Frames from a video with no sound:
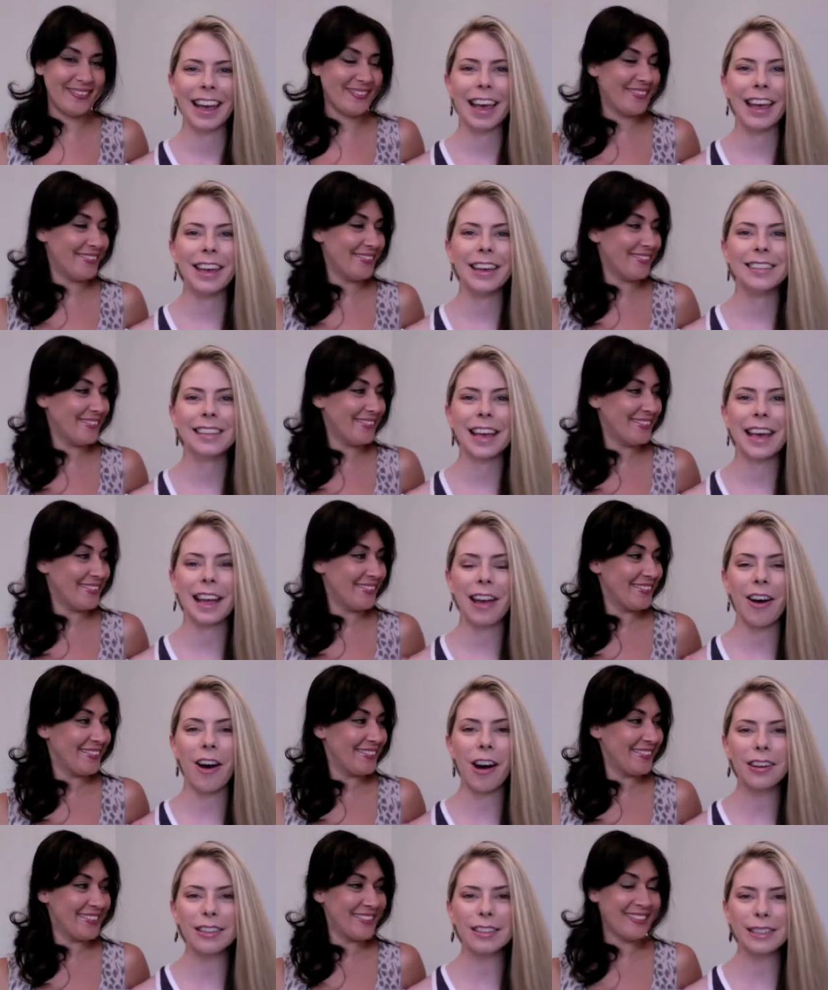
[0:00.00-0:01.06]
Speaker 1: It is a
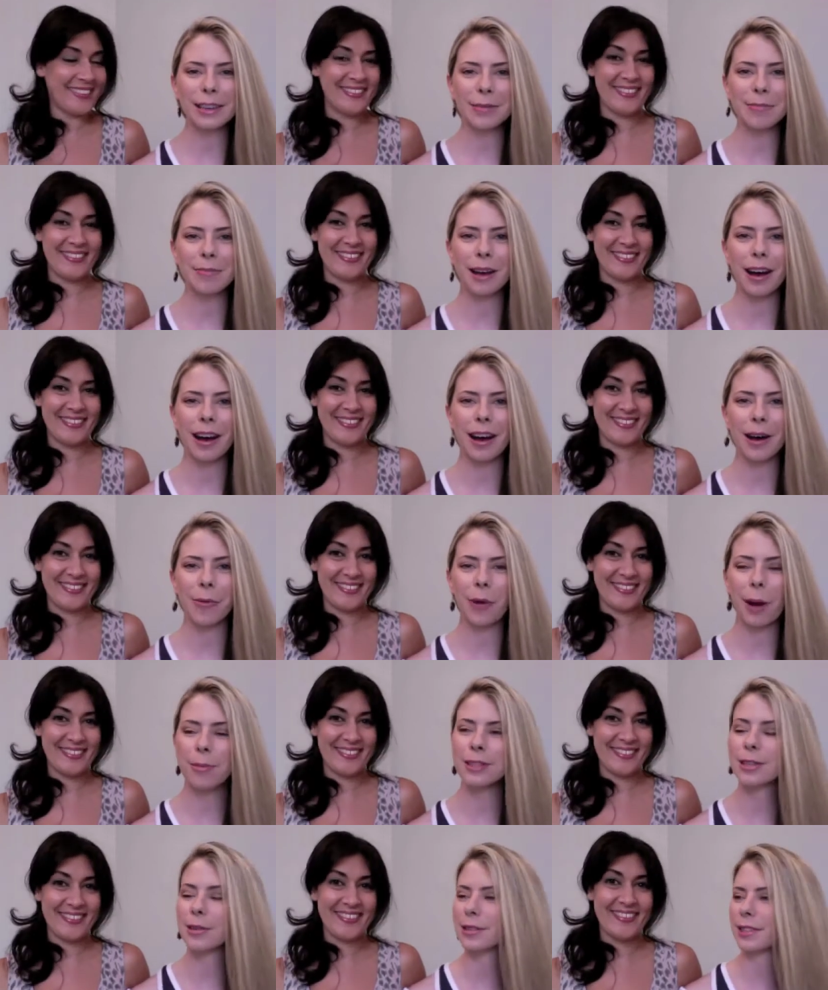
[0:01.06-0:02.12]
awesome uh,
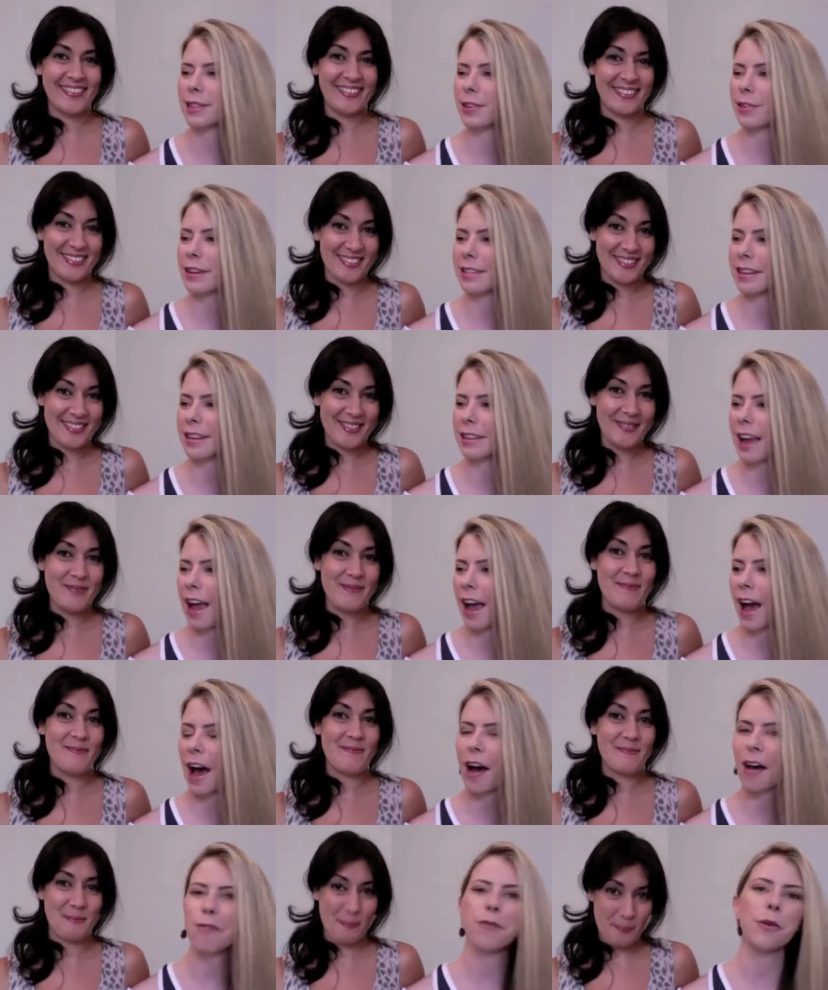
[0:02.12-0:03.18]
webisode series that they
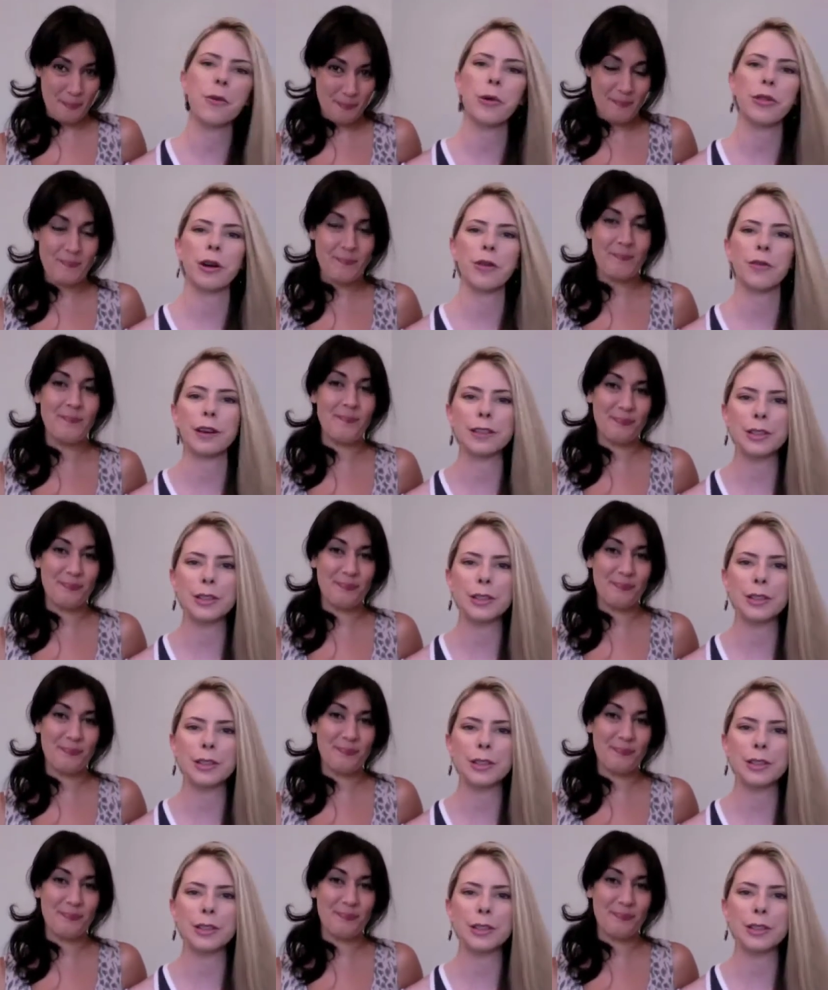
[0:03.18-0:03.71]
have mm -hmm. with our mm-hmm. friend